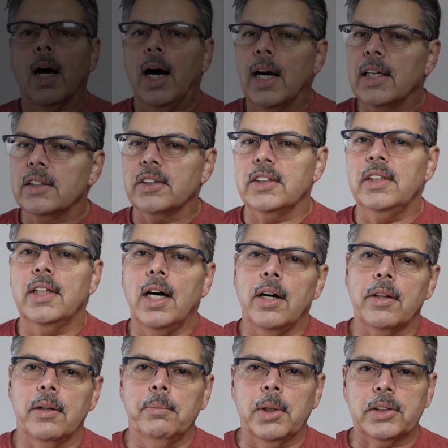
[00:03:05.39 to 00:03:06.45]
I can see now
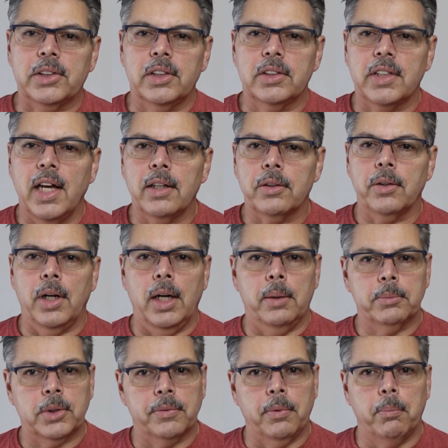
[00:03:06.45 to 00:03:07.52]
that mixing ten
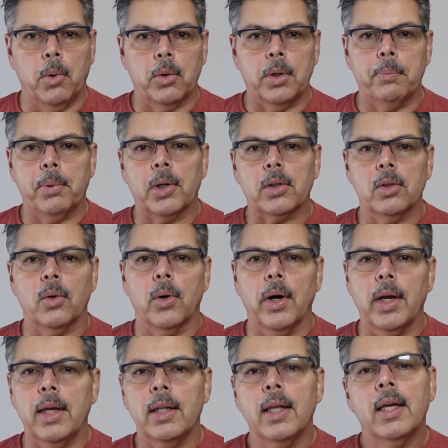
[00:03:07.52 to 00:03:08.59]
grams of ammonium
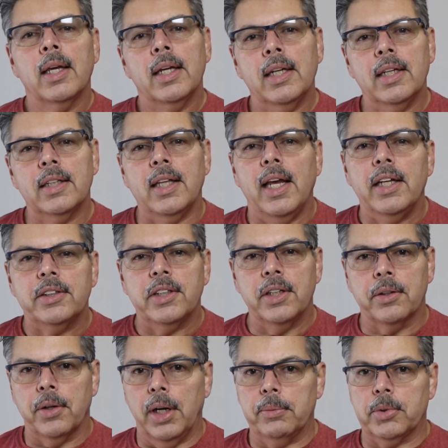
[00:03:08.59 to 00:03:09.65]
perchlorate in eighteen
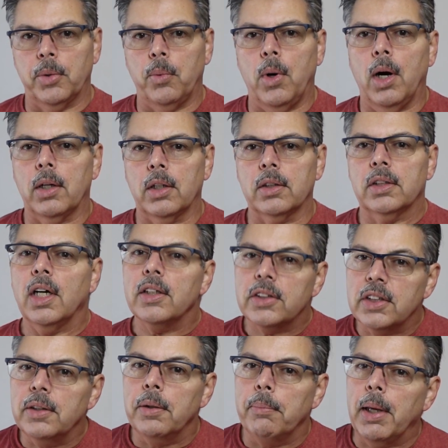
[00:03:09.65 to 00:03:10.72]
grams of water does
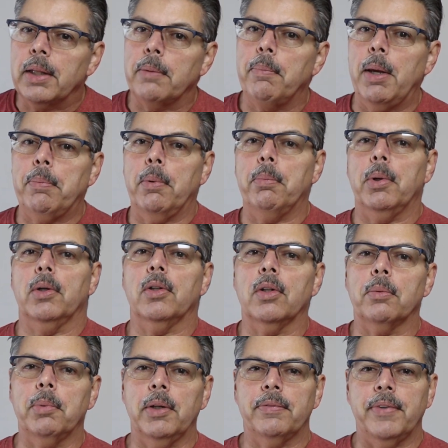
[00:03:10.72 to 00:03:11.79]
seem to make the paper burn a
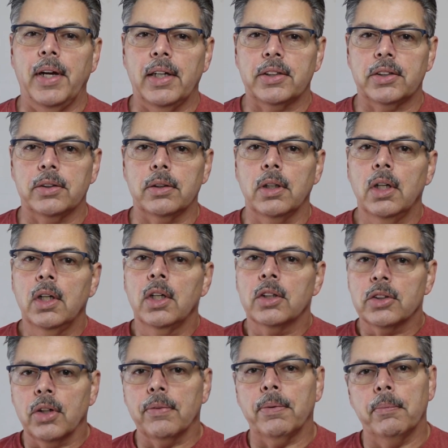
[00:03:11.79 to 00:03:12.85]
little bit faster.
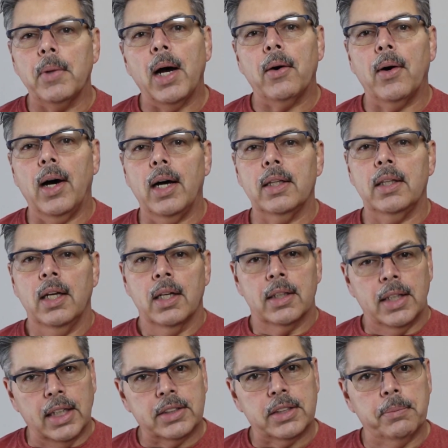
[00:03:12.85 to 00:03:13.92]
So from now on,
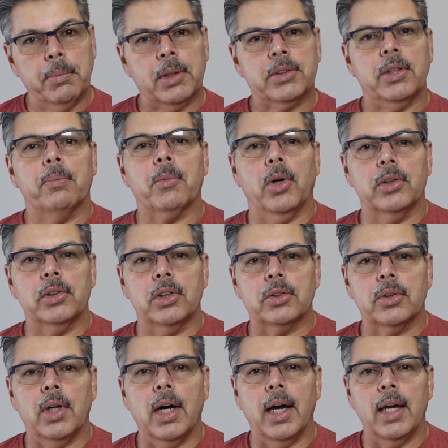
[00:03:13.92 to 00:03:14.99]
that's the mix I'm going to
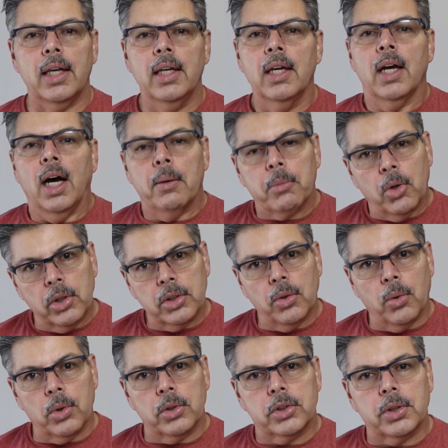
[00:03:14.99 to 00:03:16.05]
try. I'm going to
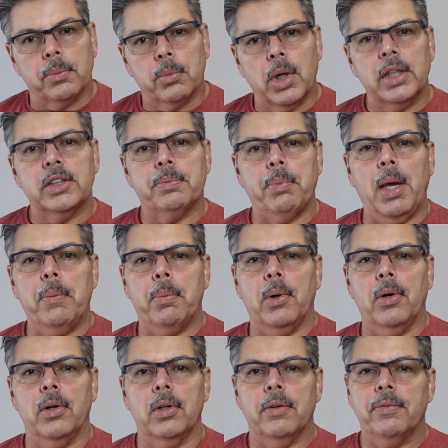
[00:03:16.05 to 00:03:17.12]
order some rice
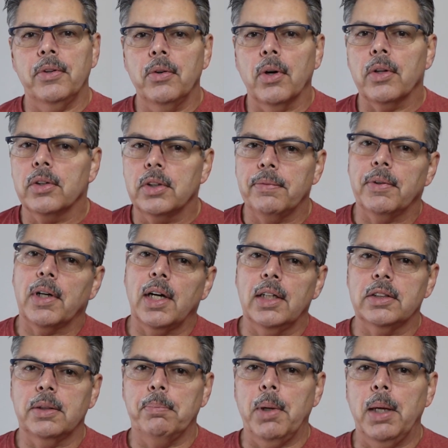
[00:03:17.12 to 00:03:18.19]
paper and a few other different
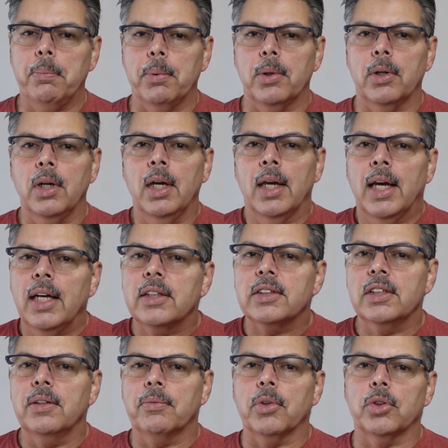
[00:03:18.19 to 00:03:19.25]
kinds of paper and
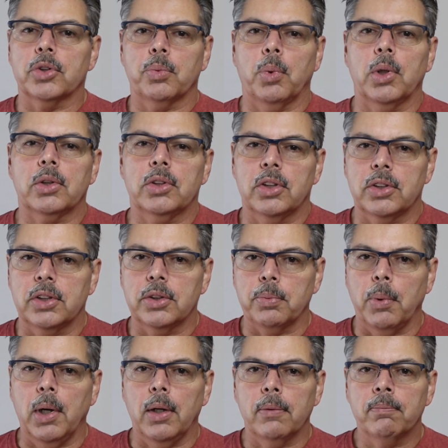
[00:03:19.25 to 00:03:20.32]
see if those work just as
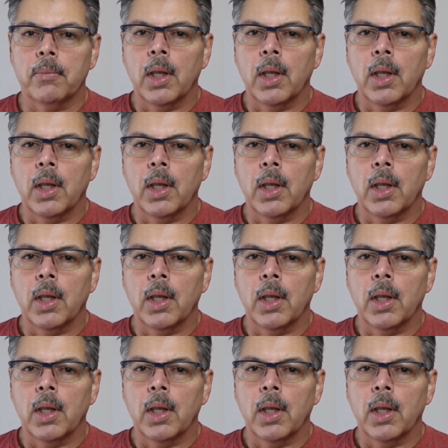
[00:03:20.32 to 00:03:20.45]
well.